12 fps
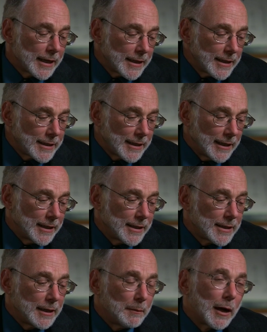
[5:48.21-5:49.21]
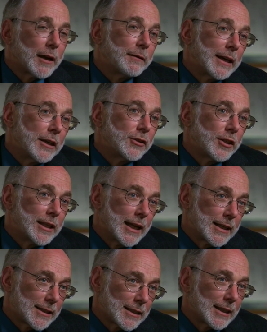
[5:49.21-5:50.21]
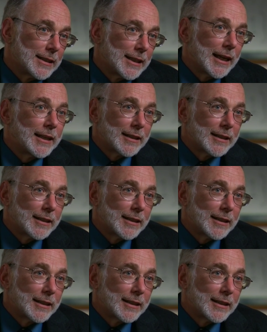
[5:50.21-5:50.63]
this is the amount of energy that's contained